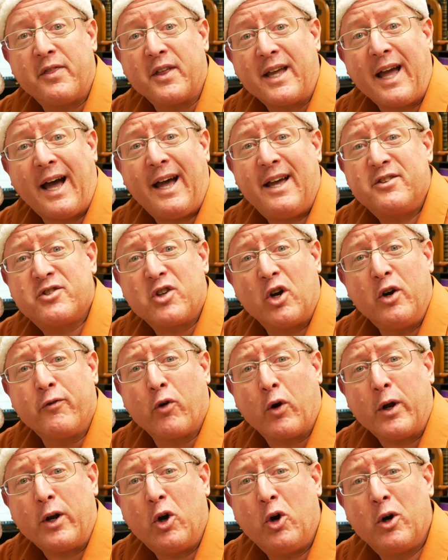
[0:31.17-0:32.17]
guys
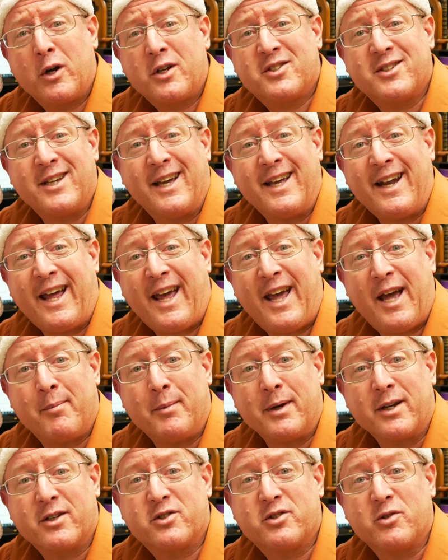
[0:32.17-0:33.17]
over at Hooks and
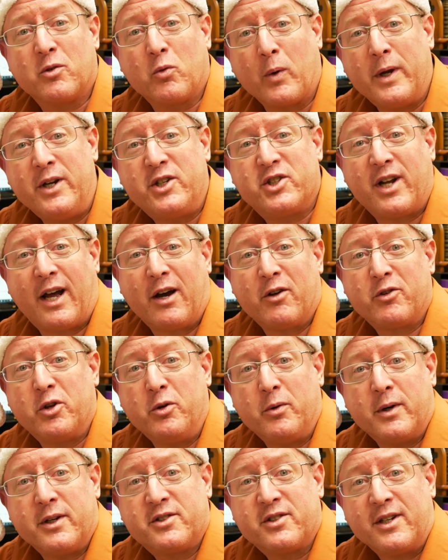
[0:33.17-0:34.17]
Hammocks reached out
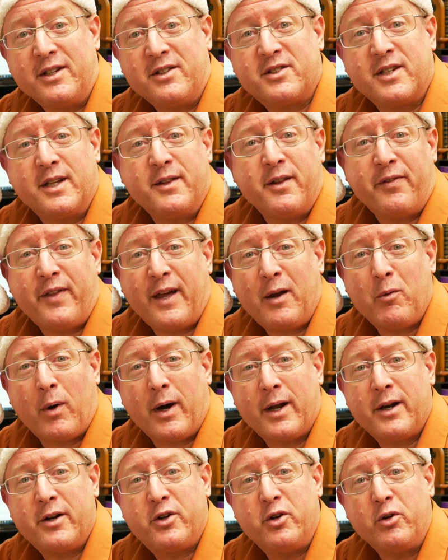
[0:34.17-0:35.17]
to us and said that they
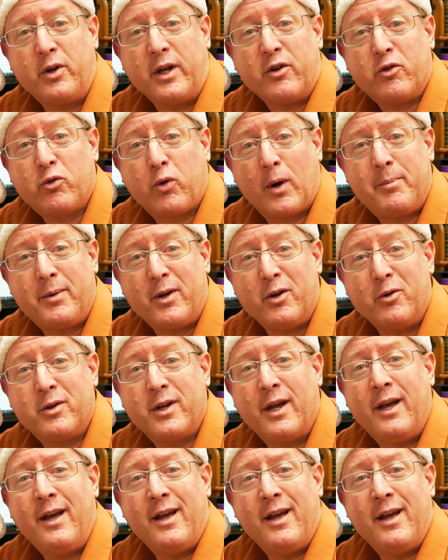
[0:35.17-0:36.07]
wanted to contribute